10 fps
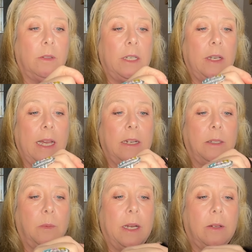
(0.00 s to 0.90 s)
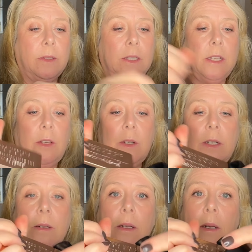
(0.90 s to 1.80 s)
that you get as well, so that you can
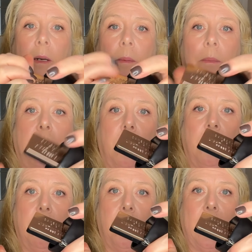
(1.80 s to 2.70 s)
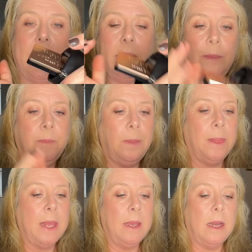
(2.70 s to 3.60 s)
pop them away.
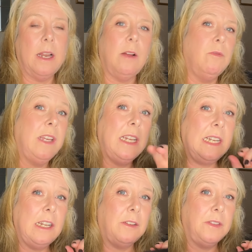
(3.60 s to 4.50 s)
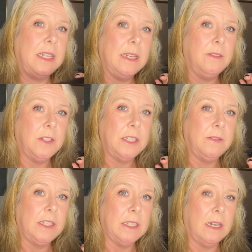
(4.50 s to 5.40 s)
And I really loved the innovative
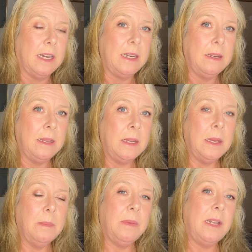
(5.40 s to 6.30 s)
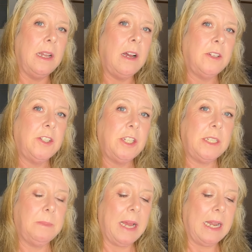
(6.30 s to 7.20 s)
design, but last
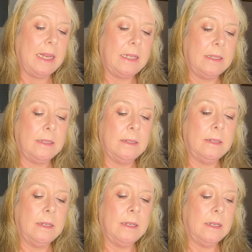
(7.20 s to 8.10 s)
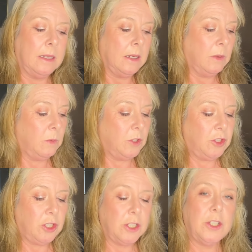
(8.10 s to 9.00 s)
year's palette was
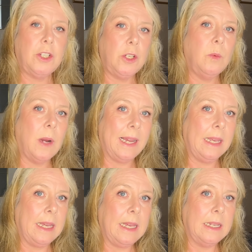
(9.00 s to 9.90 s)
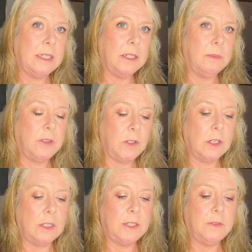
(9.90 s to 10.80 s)
just too wacky in terms of
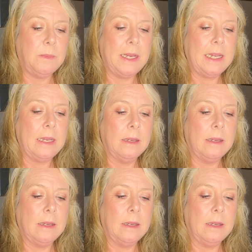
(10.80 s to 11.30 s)
colours for me,